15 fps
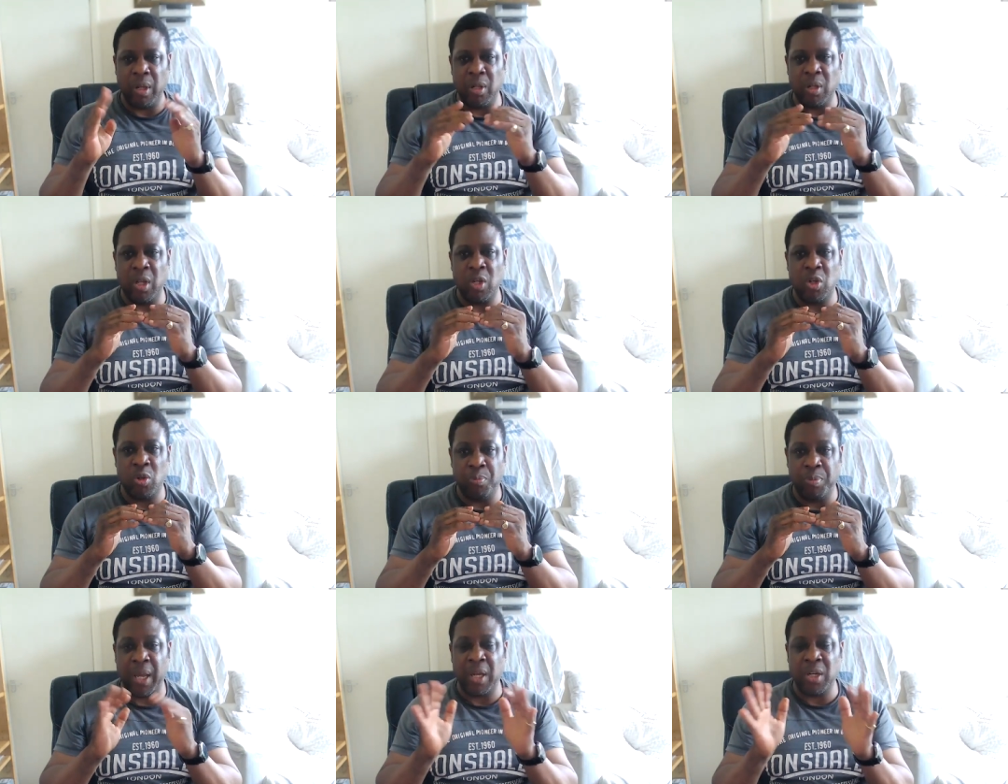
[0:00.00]
they
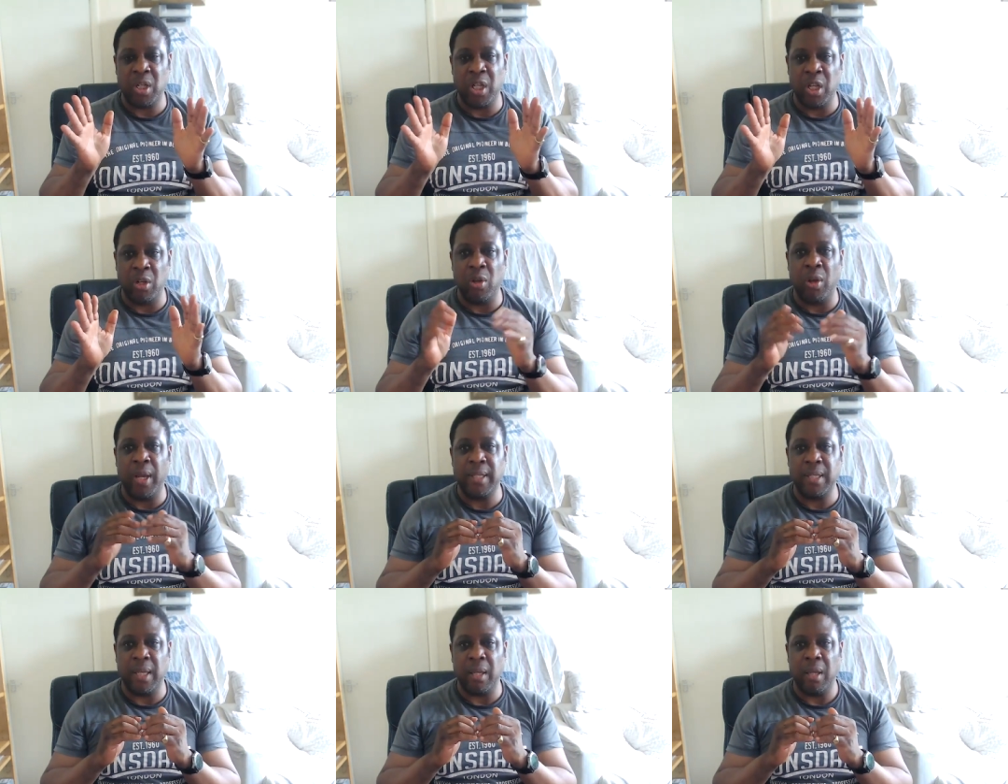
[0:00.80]
should be actually
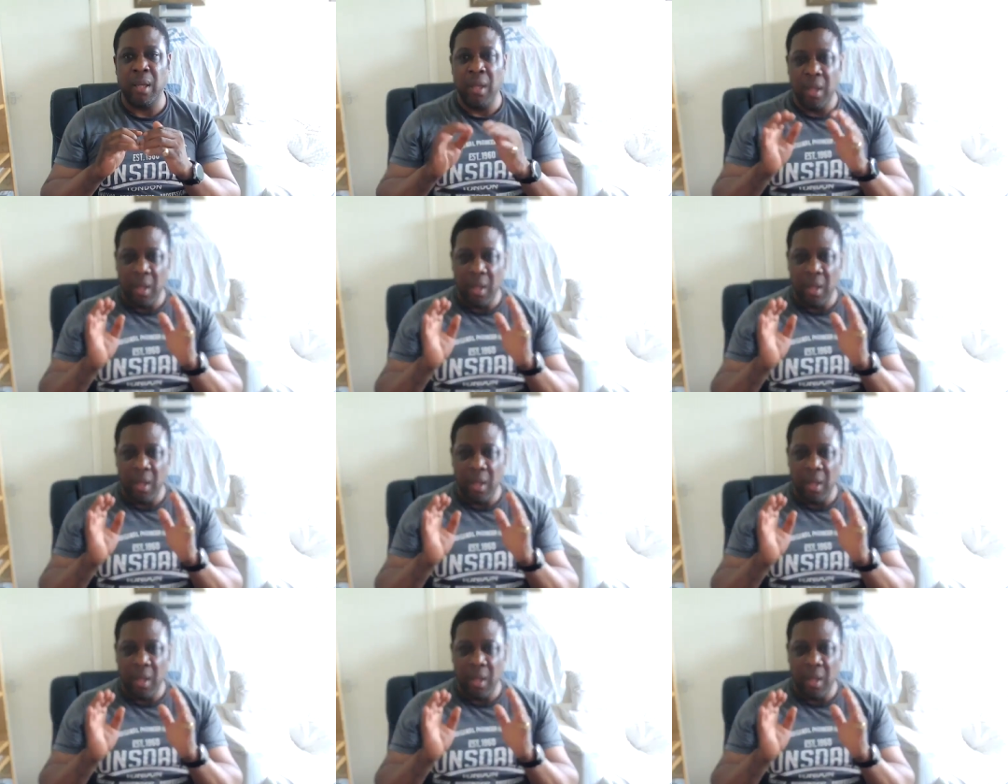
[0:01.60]
uniting.